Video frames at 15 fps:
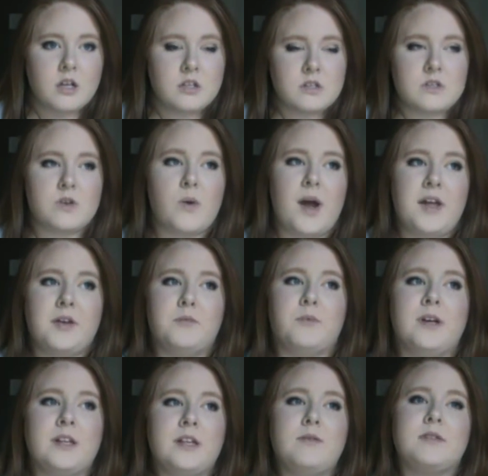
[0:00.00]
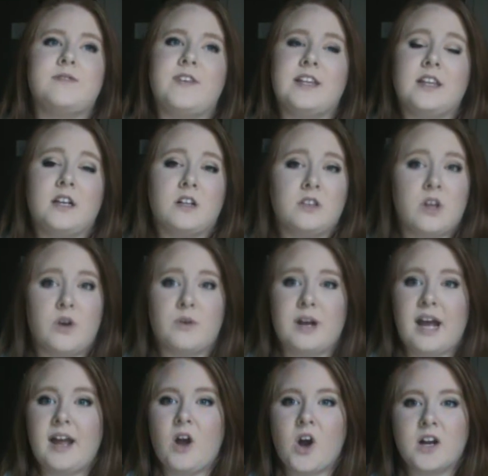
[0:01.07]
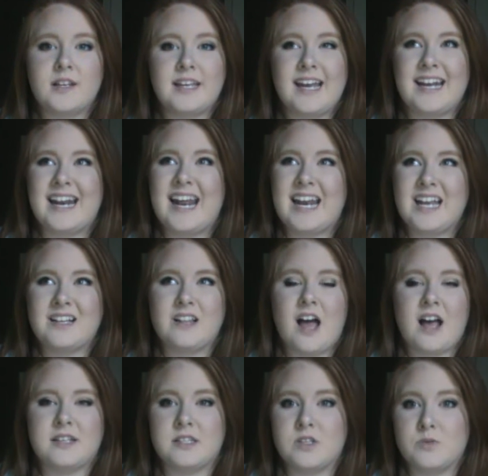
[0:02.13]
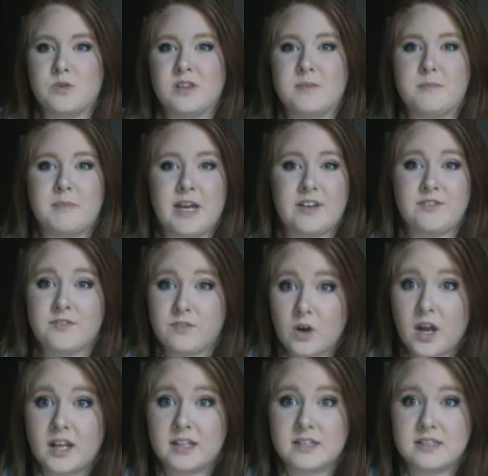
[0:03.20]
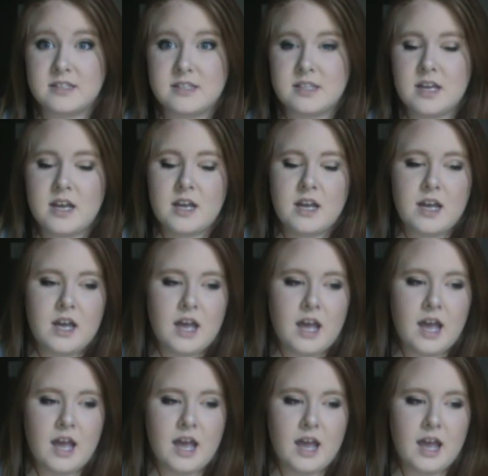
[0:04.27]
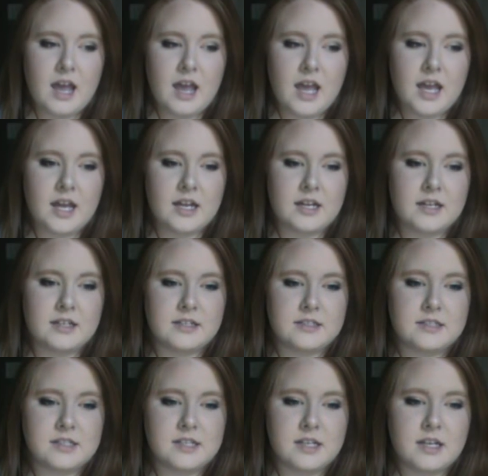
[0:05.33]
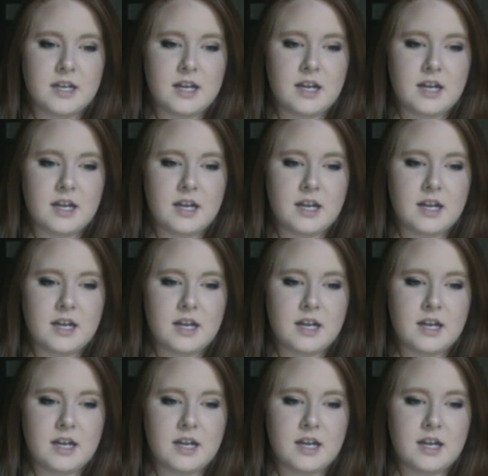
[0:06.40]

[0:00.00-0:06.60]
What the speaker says: So I really was feeling alone. I hardly had any classes with my friends, and